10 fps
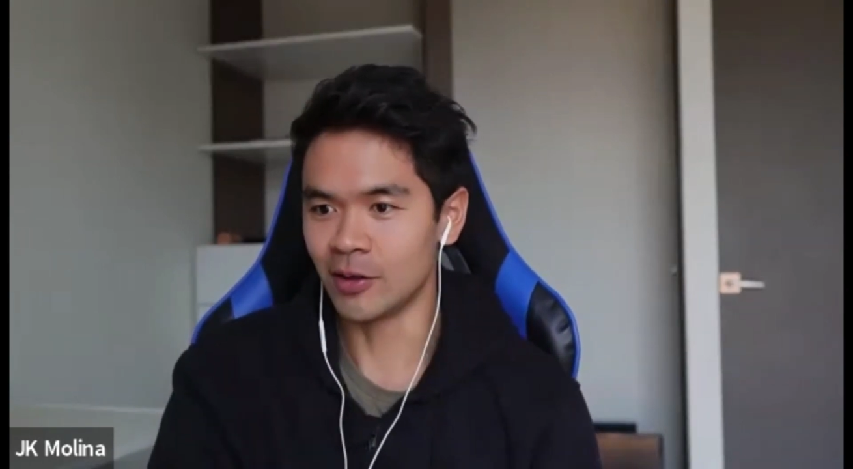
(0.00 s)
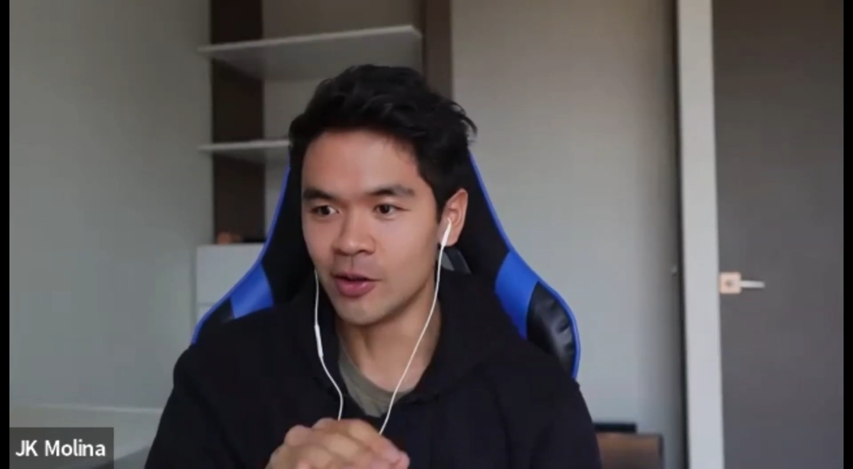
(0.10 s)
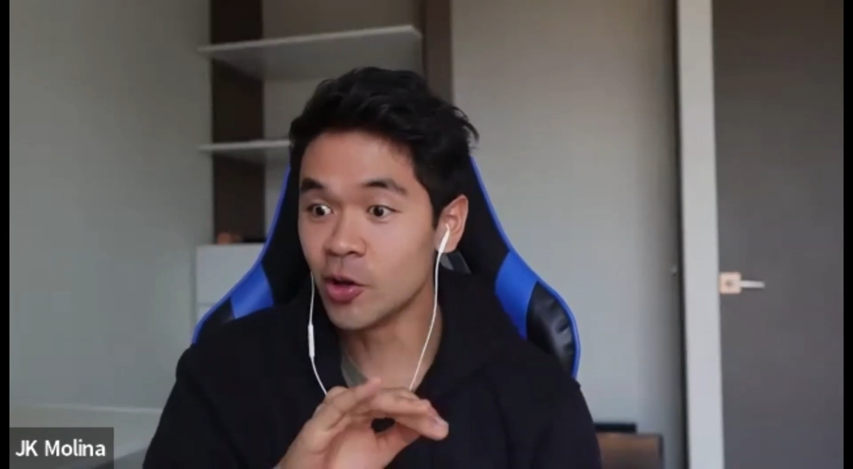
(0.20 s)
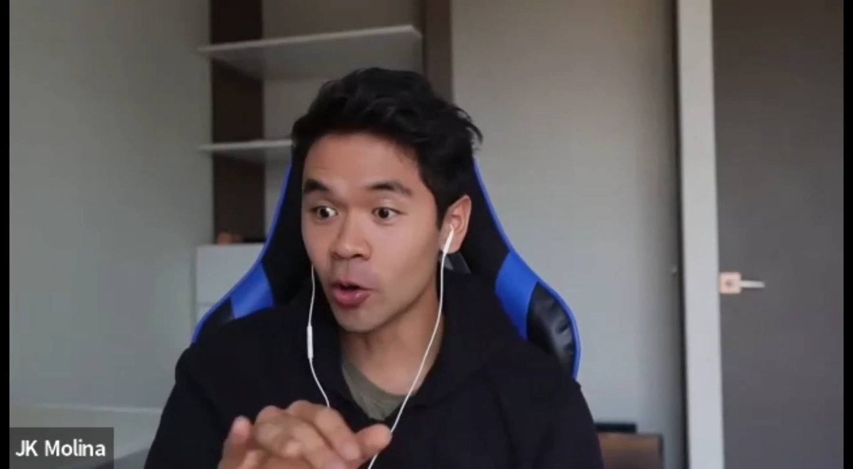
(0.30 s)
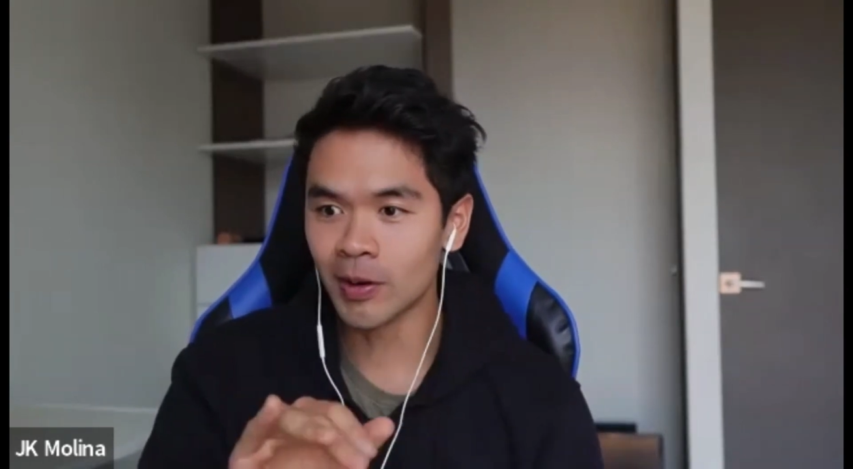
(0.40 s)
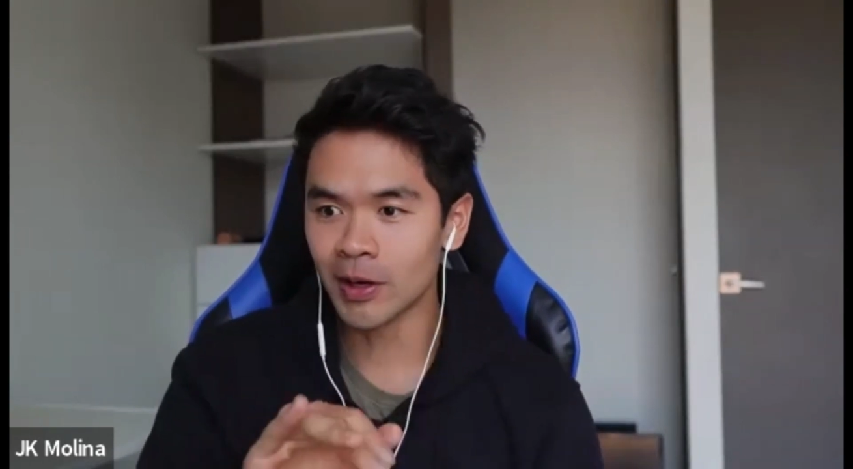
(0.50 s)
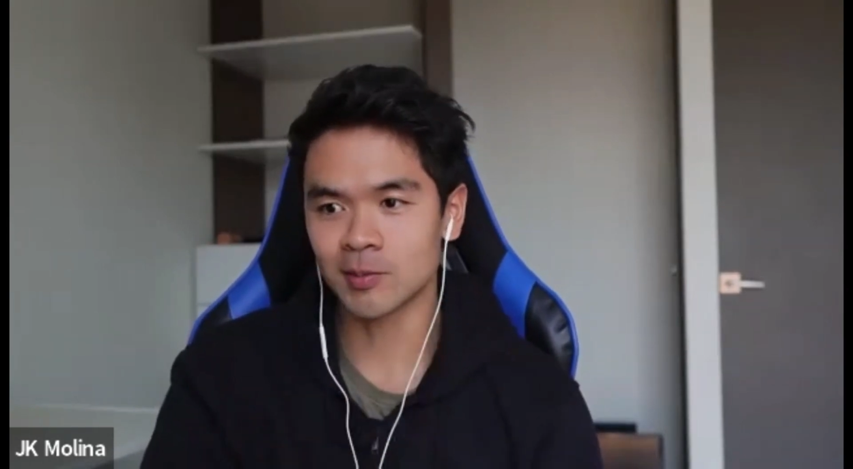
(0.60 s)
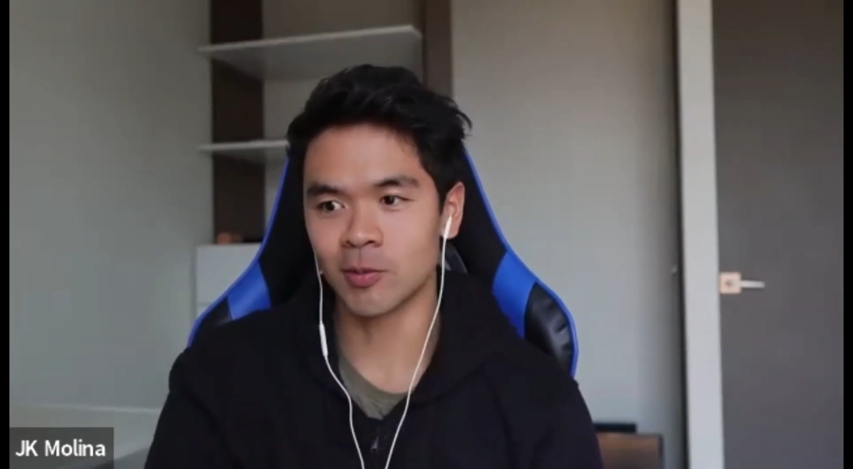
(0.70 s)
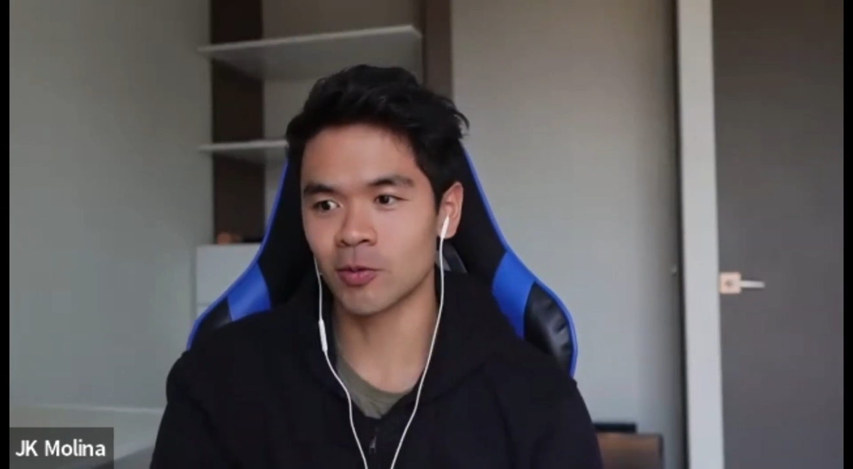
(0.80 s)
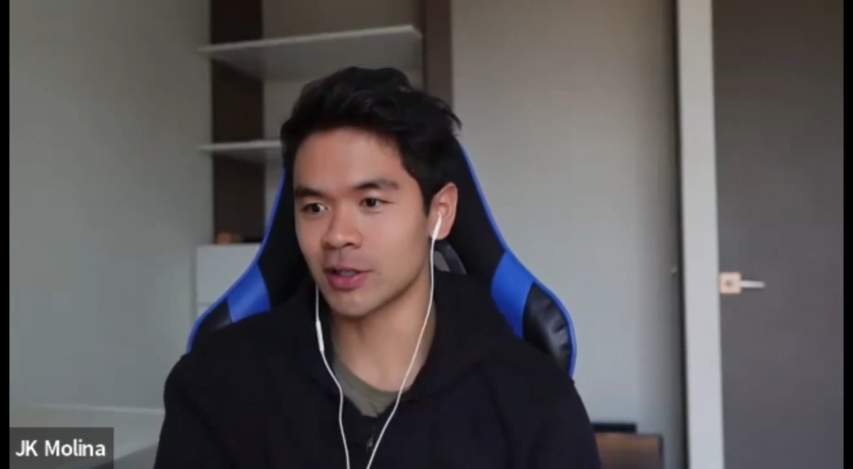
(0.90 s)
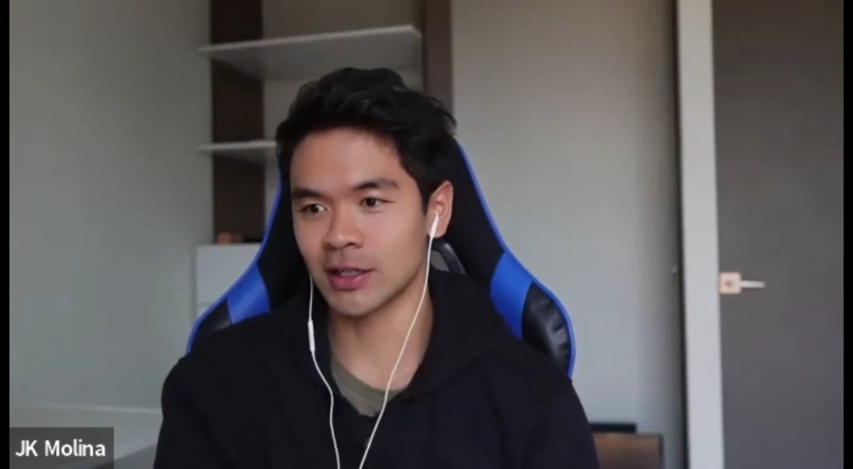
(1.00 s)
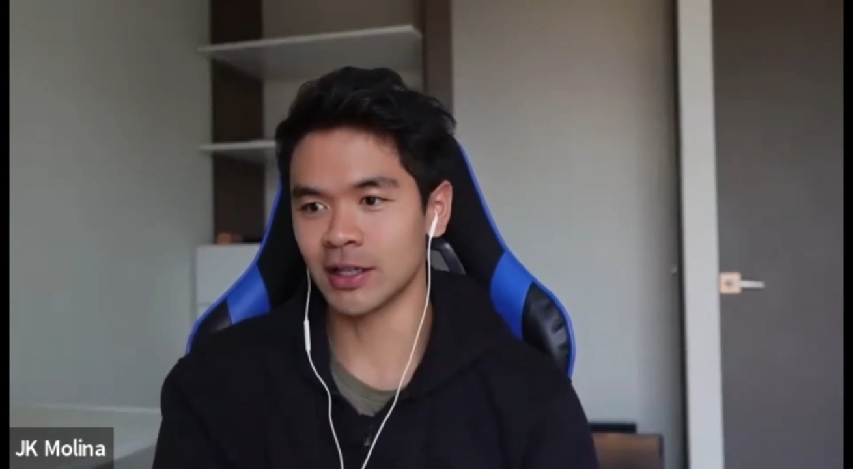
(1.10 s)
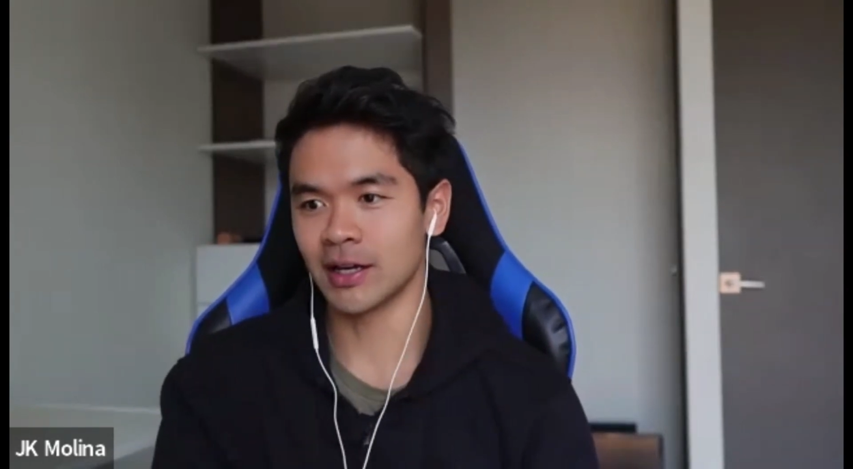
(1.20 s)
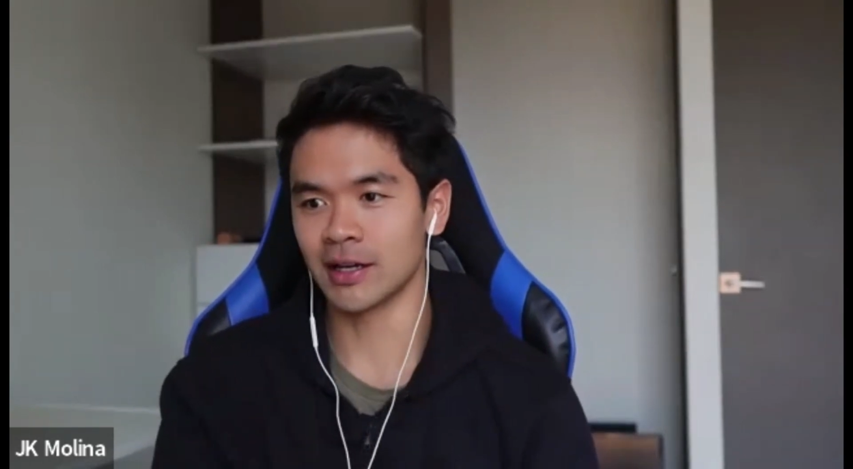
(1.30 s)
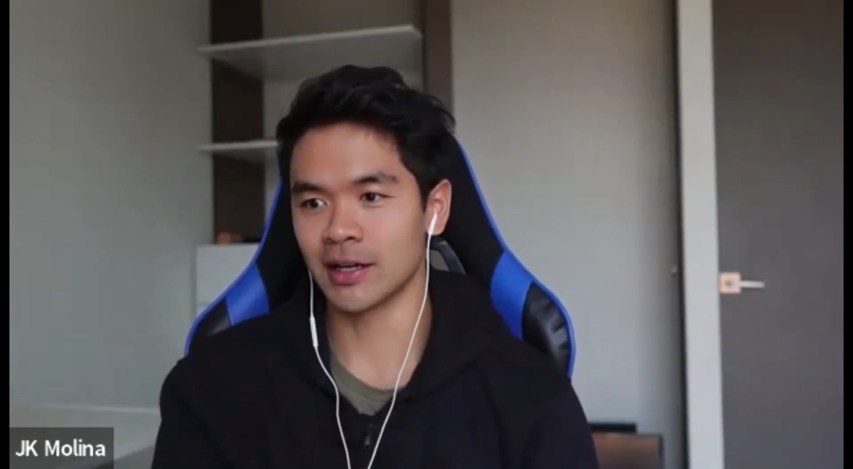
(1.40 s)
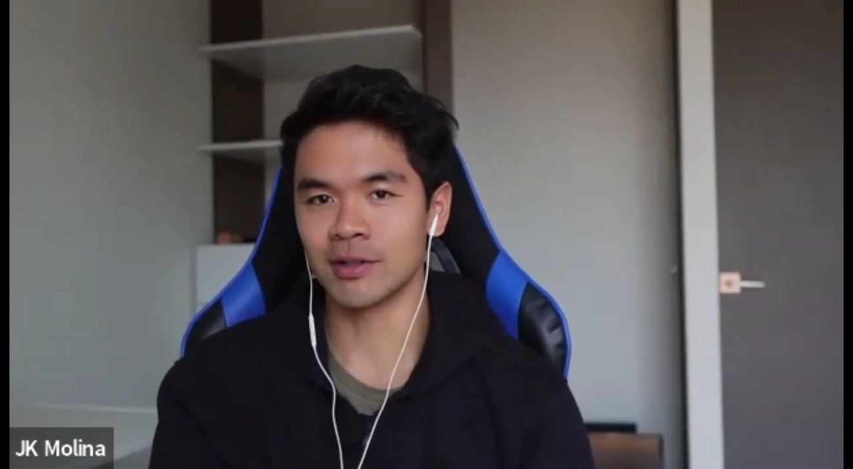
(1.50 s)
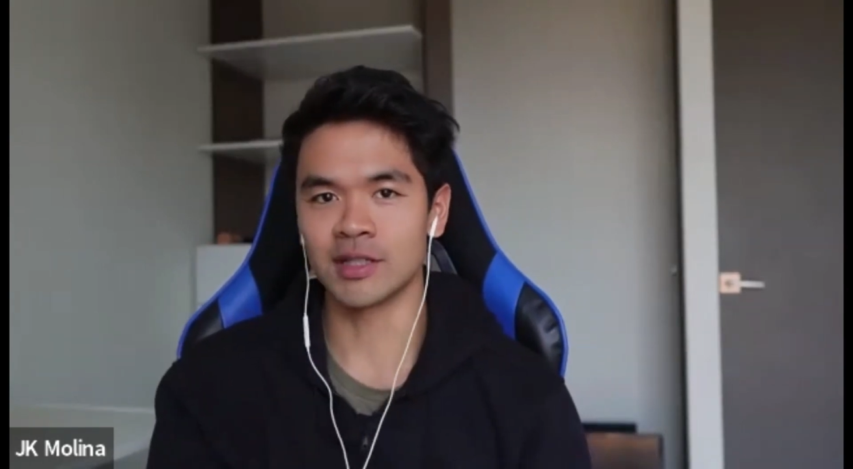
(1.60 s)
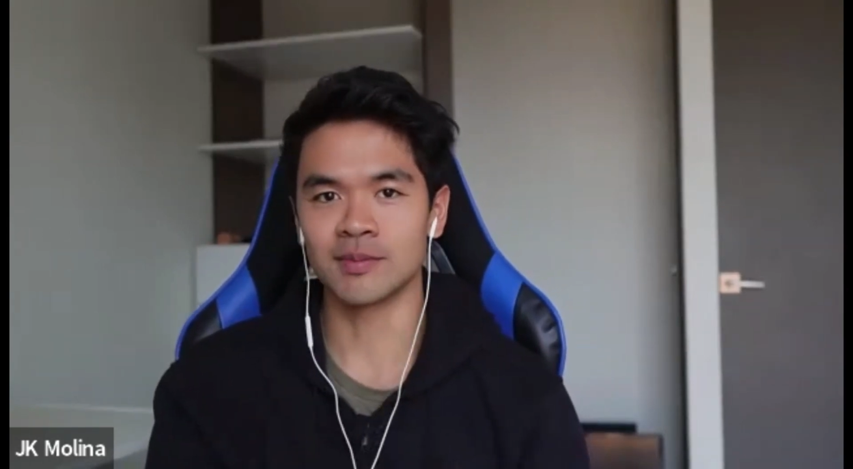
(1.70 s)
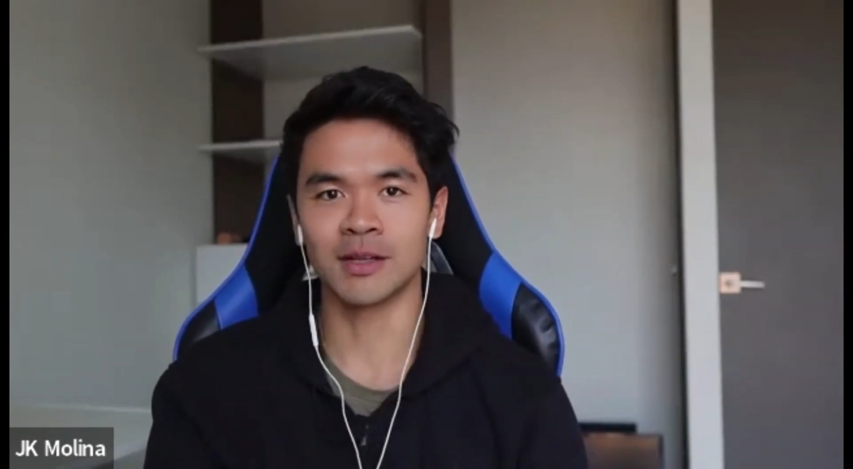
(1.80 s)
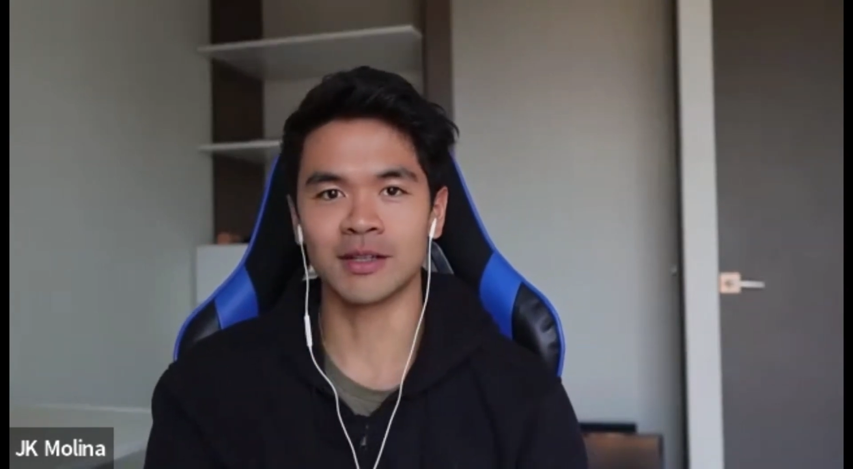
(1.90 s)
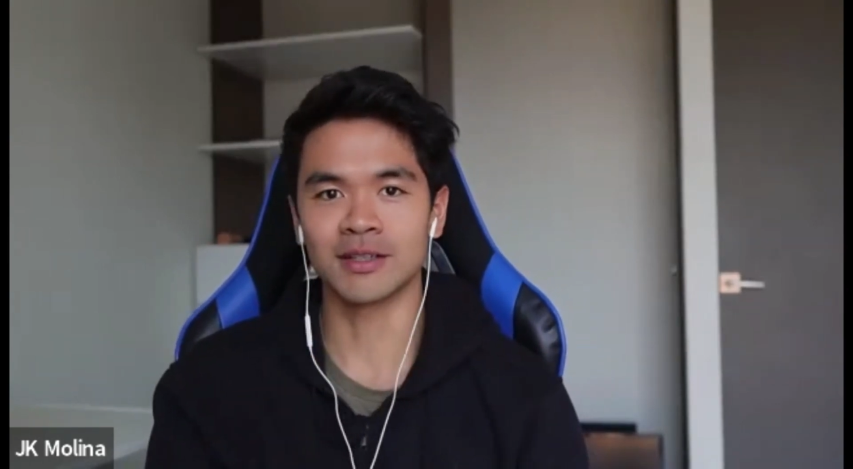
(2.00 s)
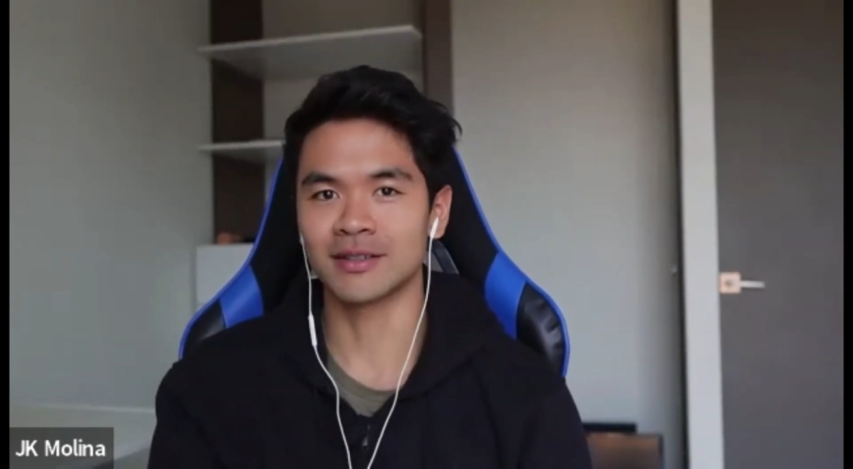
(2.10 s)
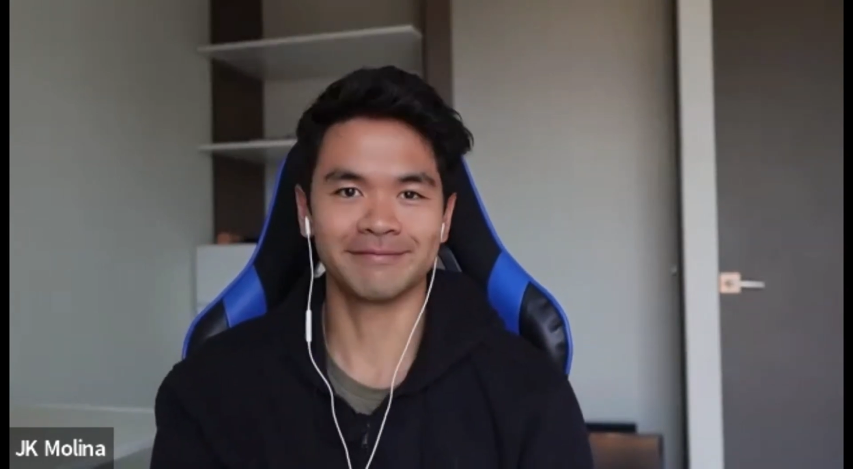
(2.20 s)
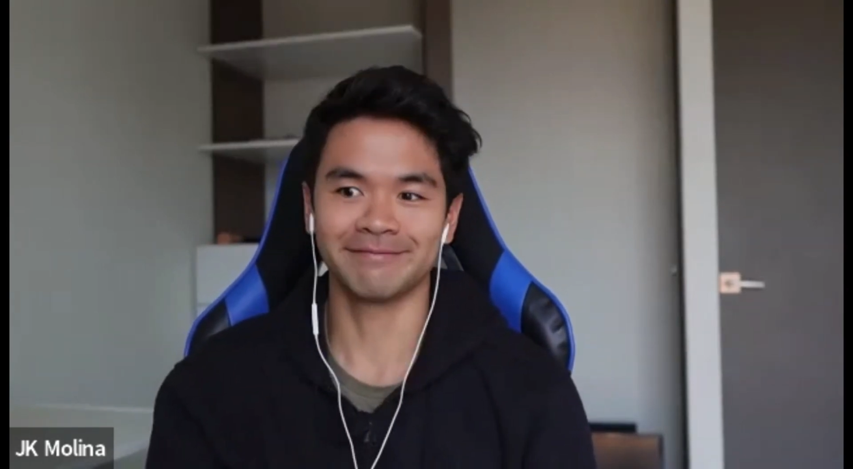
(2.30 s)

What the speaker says: Nobody's posting client wins because